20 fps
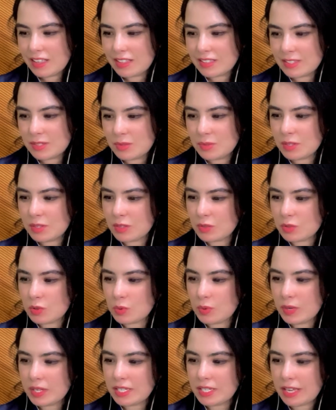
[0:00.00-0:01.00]
This one's
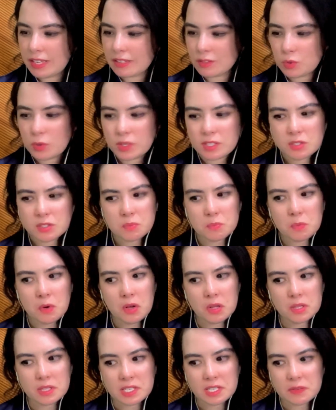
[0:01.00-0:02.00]
also quite nice, quite
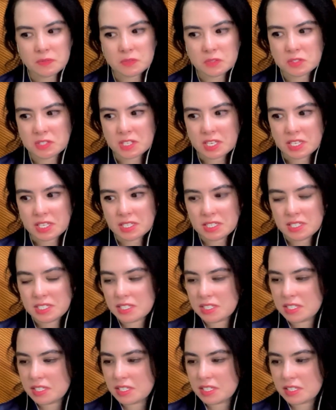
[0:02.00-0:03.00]
small, I have to say.
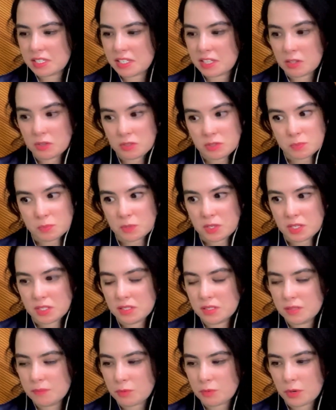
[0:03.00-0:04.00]
It looks
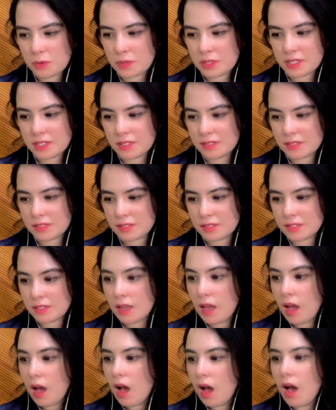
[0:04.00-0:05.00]
small. Probably this one.
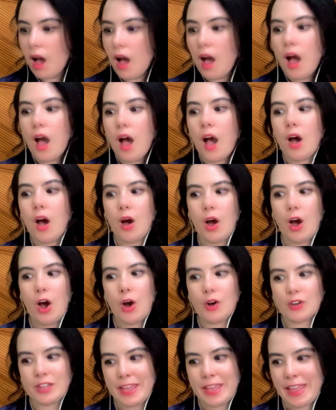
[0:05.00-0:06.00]

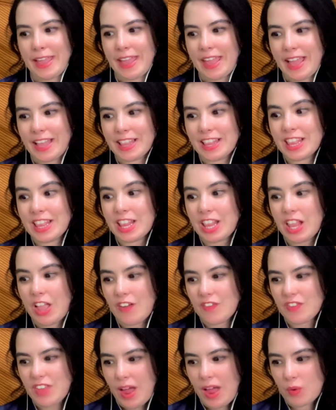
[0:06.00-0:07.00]
Okay,
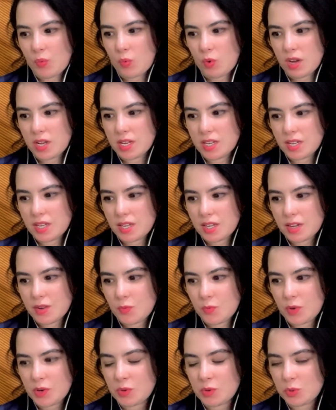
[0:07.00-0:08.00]
love that one.
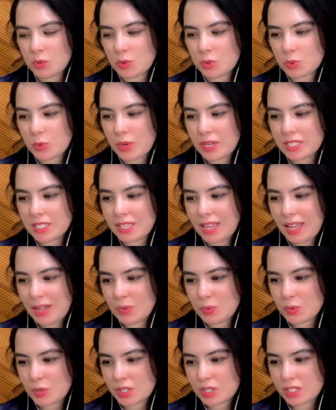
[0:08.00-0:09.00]
What are those red
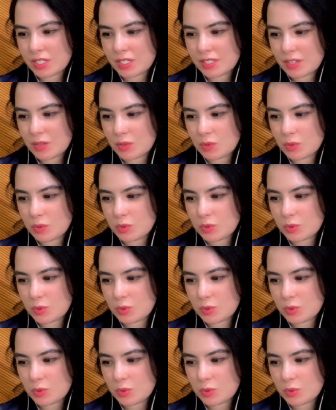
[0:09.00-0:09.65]
towers and all those